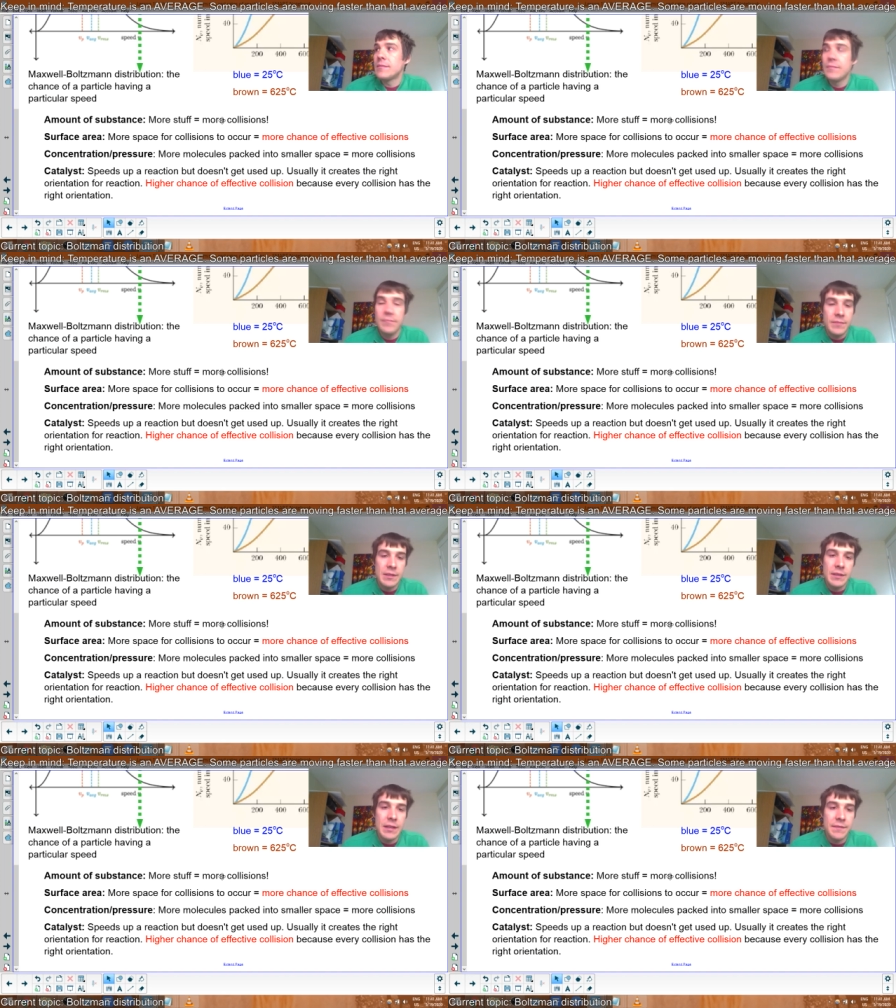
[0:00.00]
so
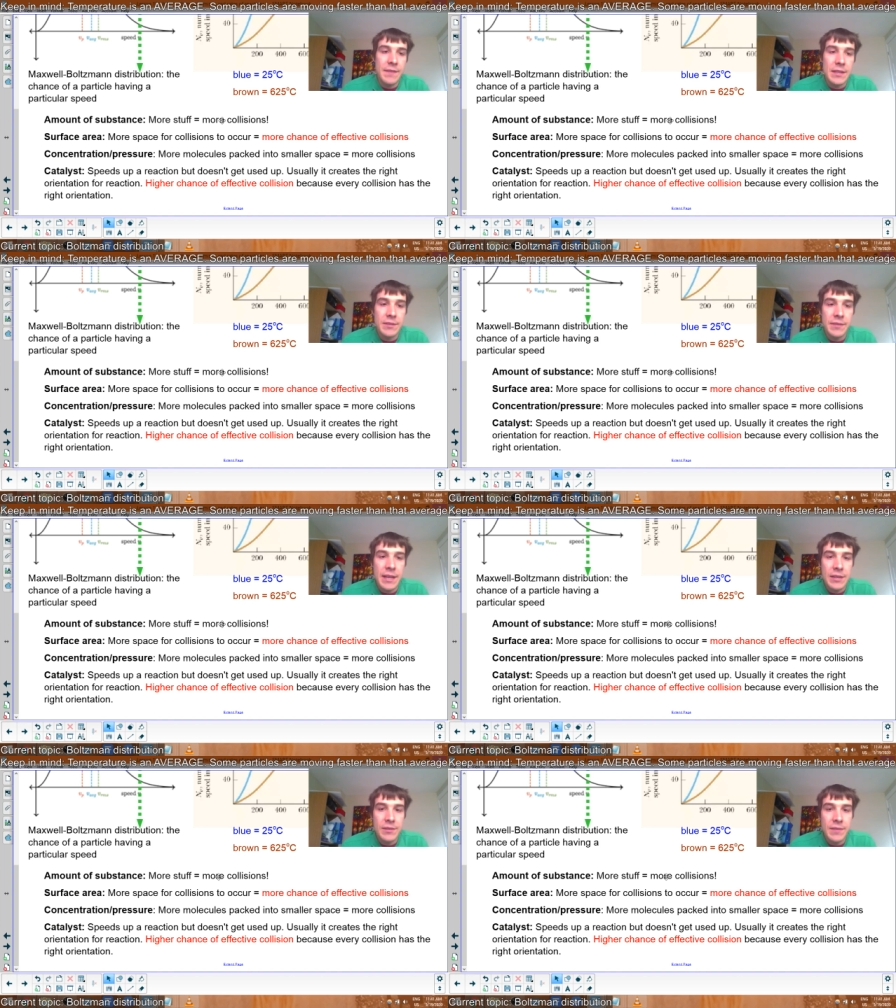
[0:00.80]
you get a faster
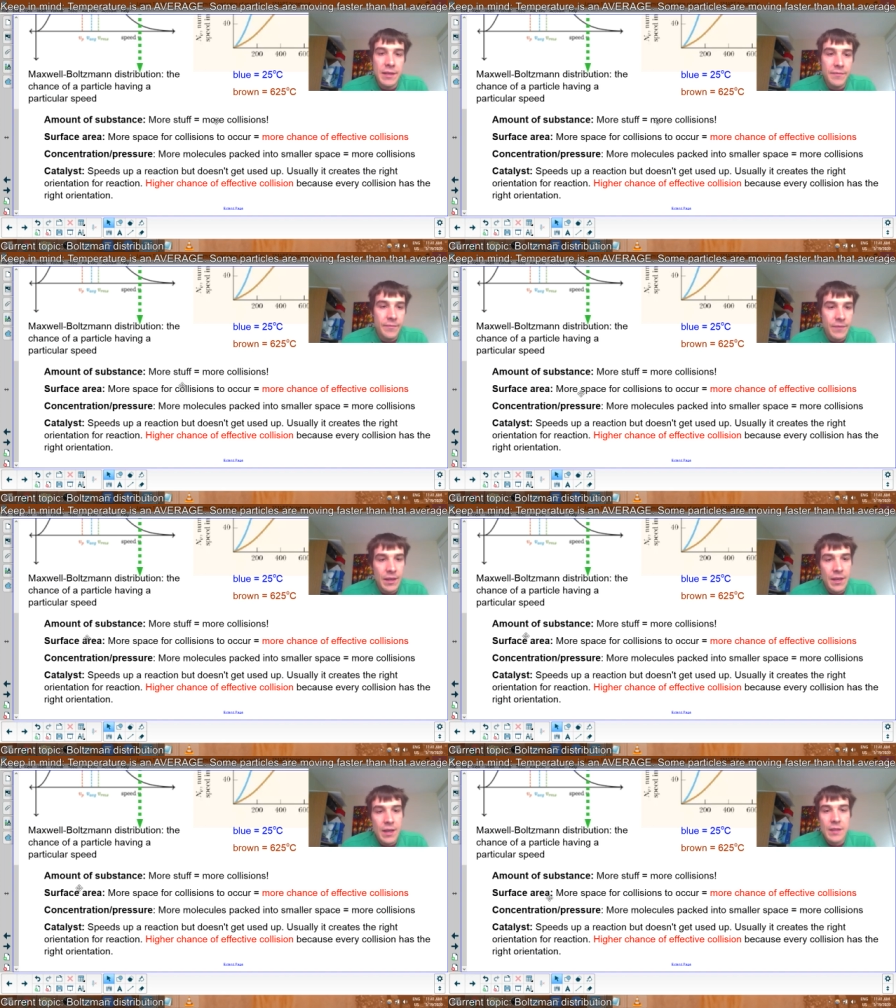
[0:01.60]
reaction rate.
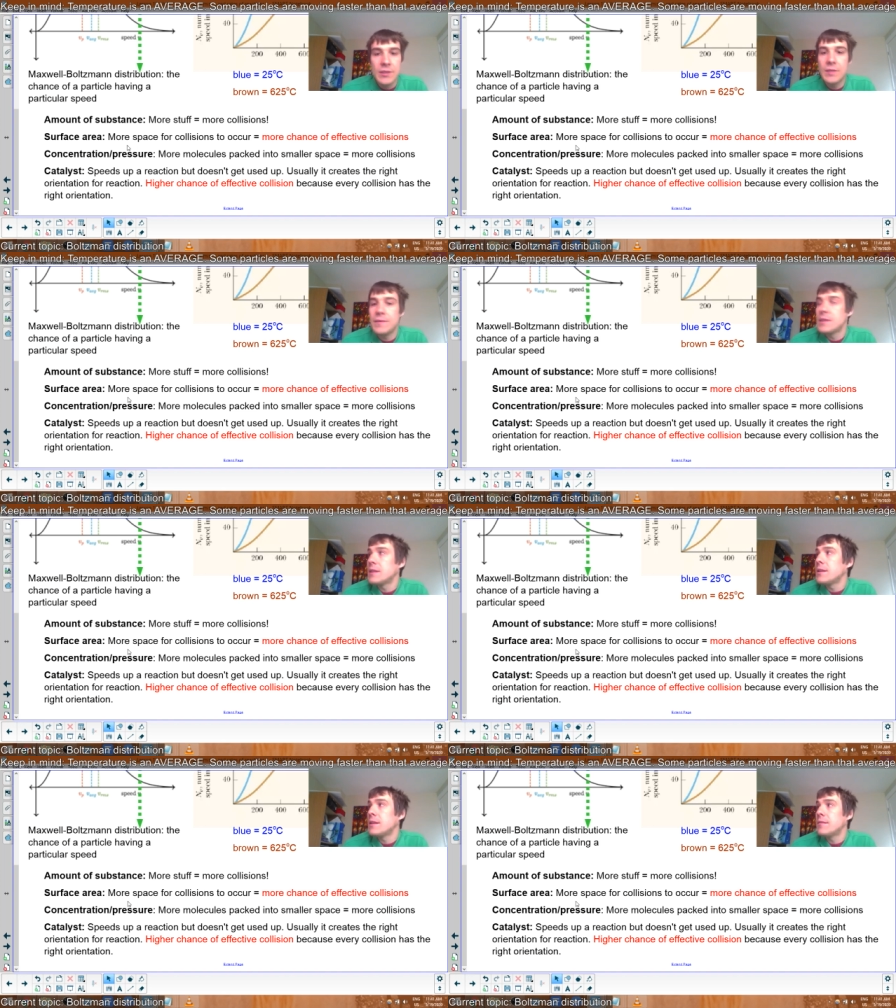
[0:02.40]
Surface
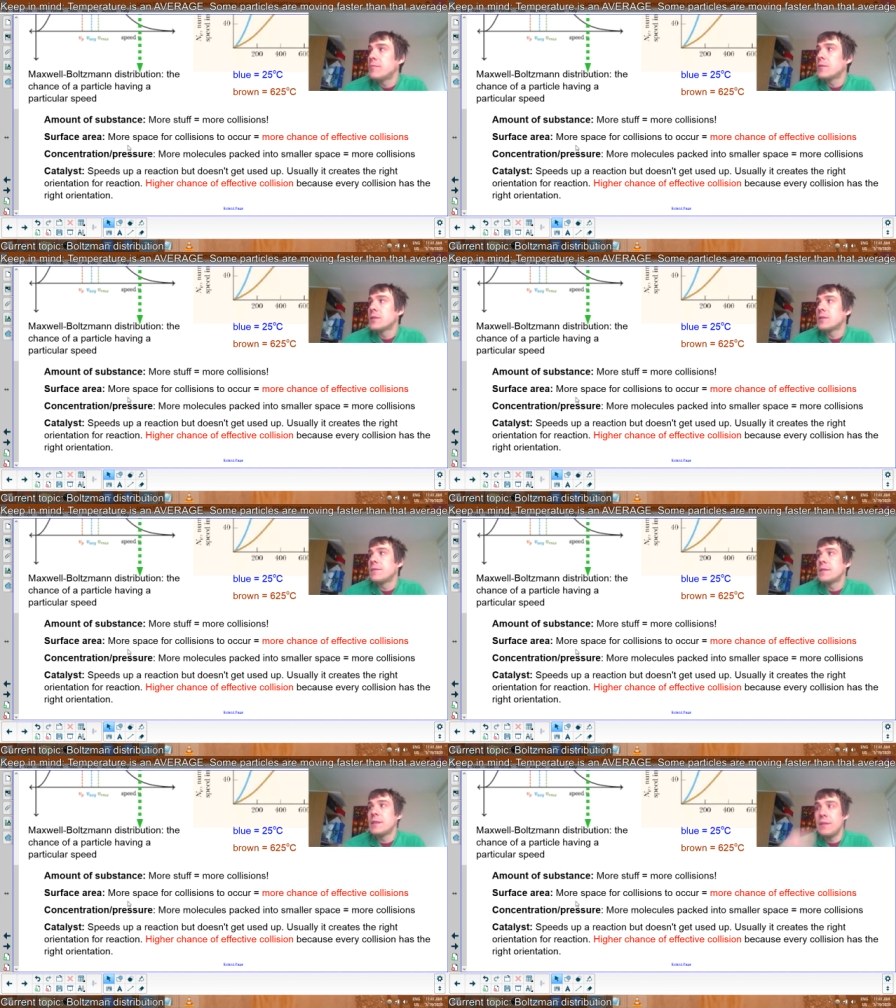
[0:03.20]
area, more
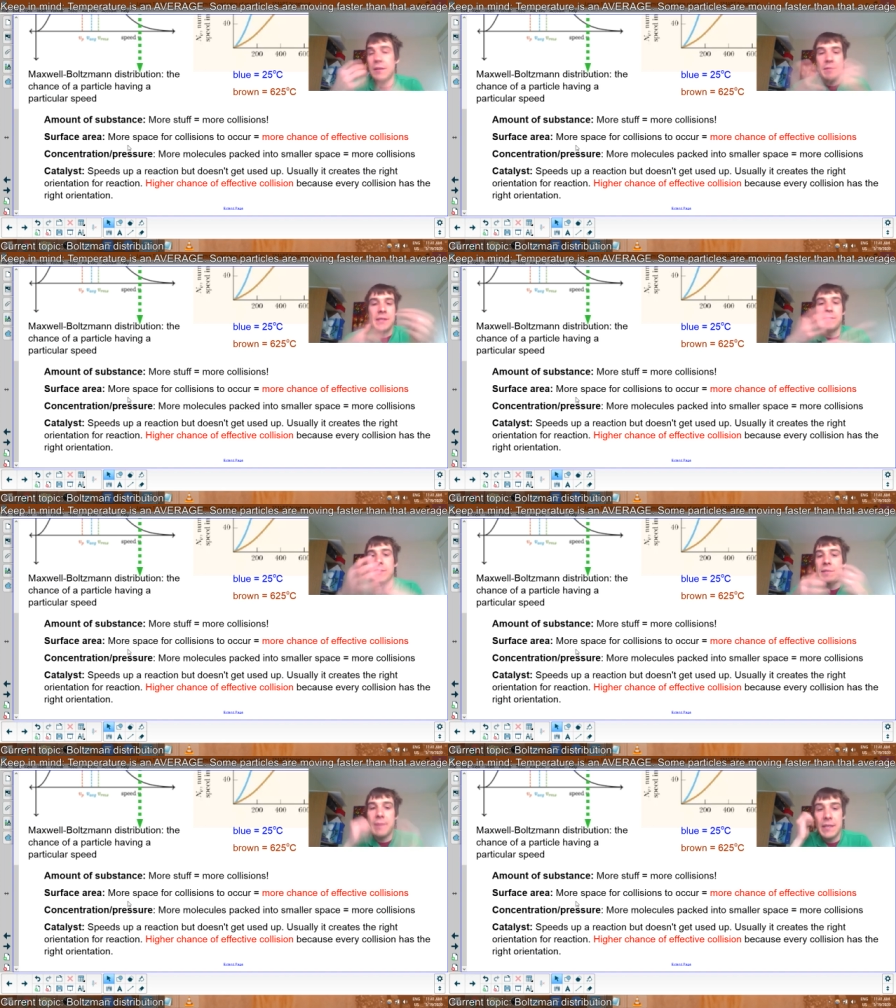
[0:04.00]
surface area means
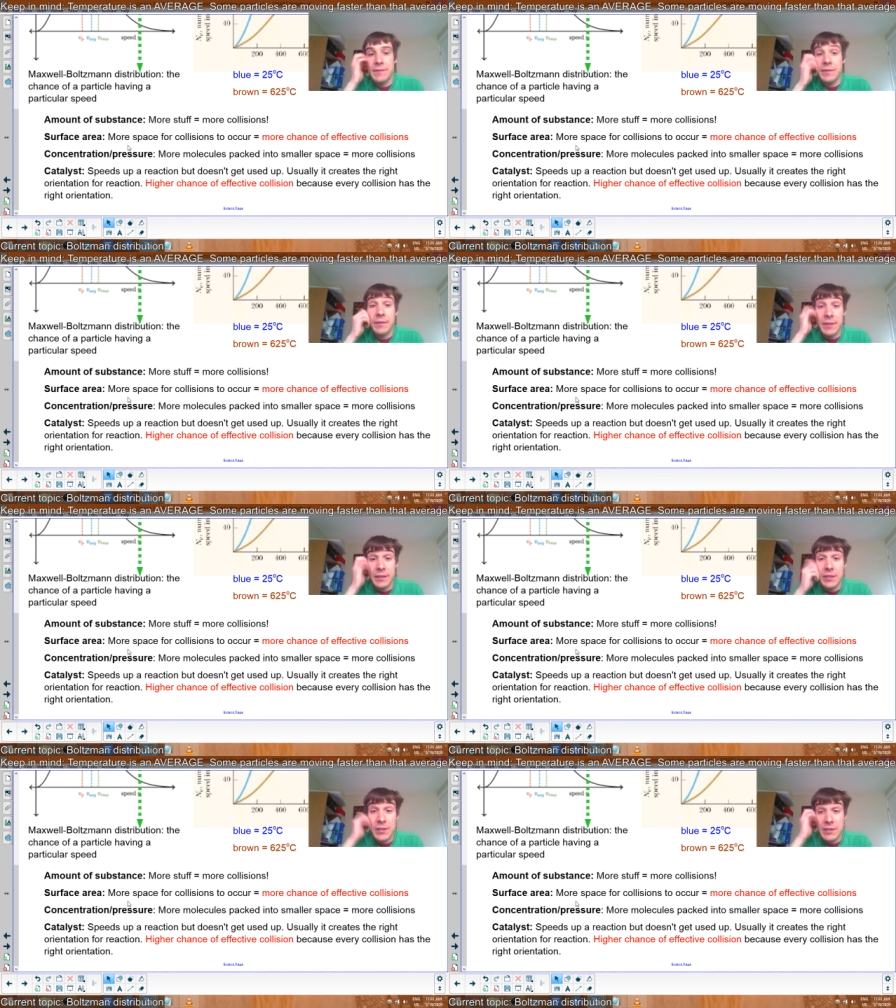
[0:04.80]
more space for
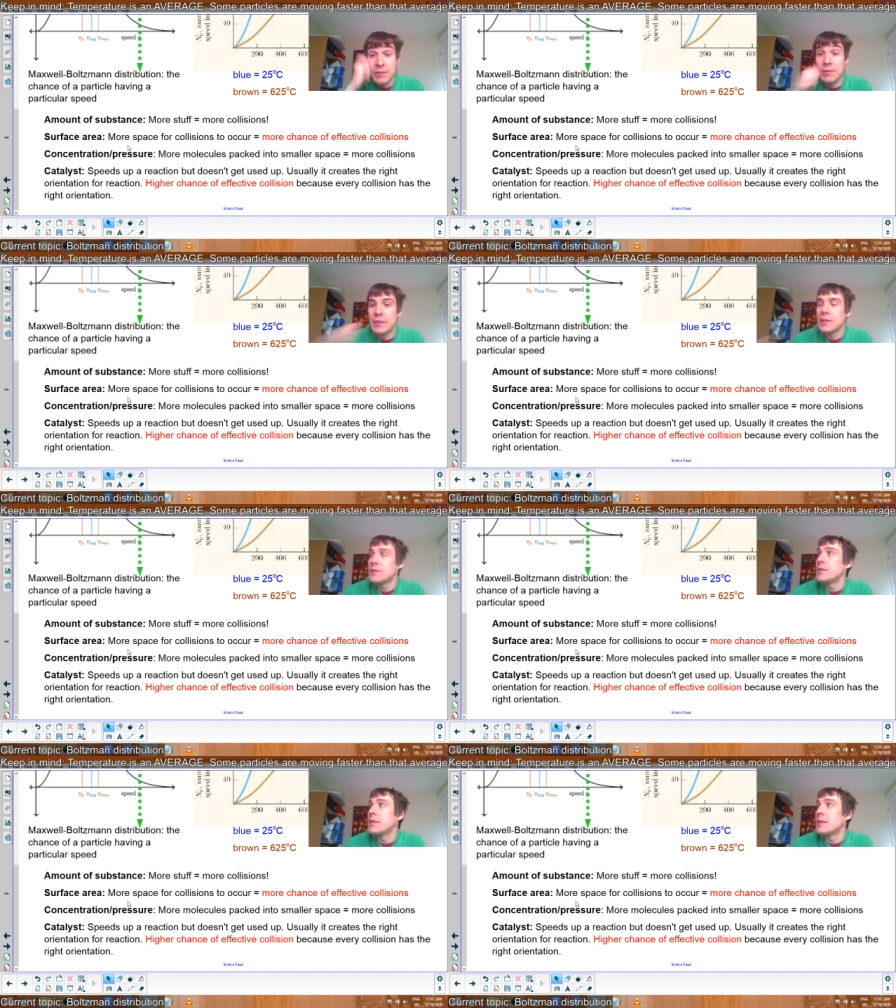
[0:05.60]
collisions to
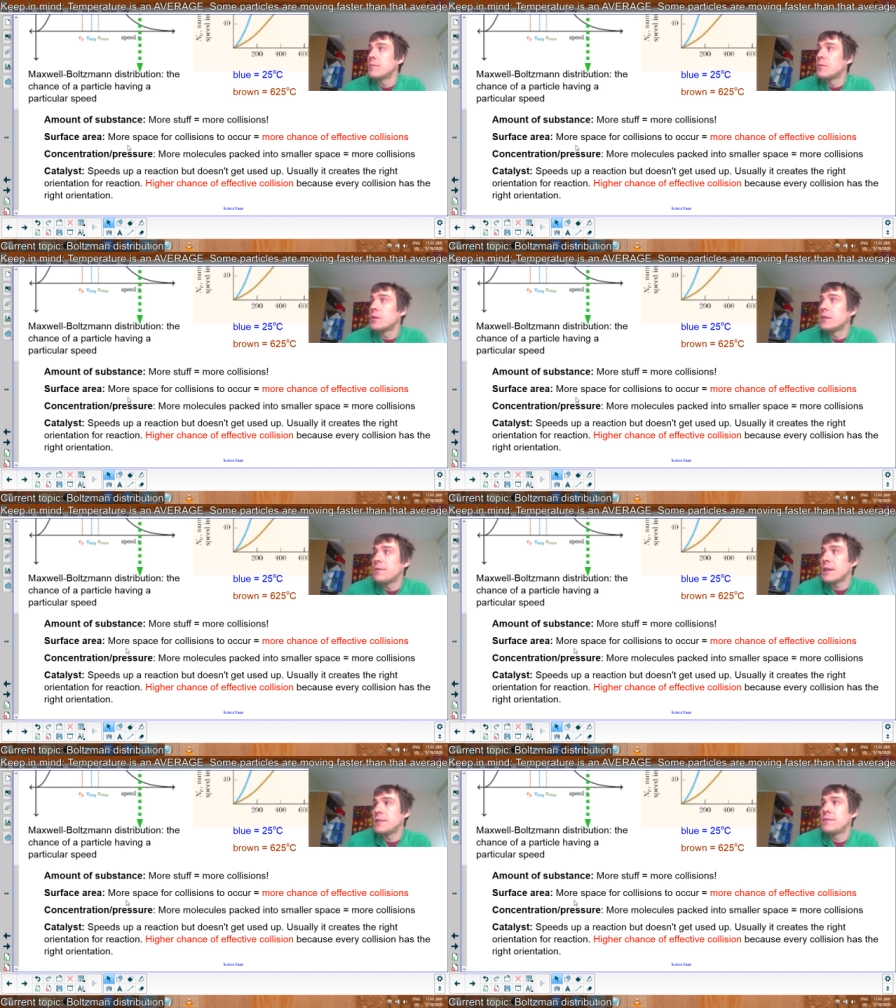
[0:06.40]
occur, so you get more
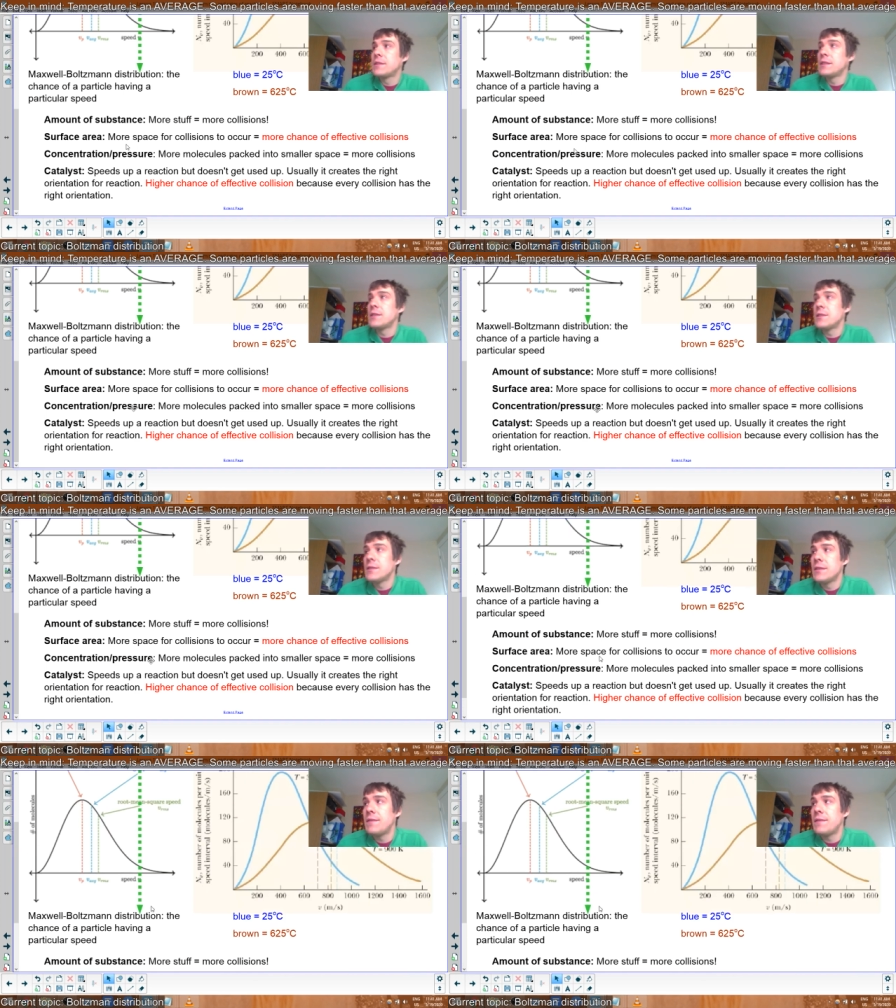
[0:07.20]
effective collisions.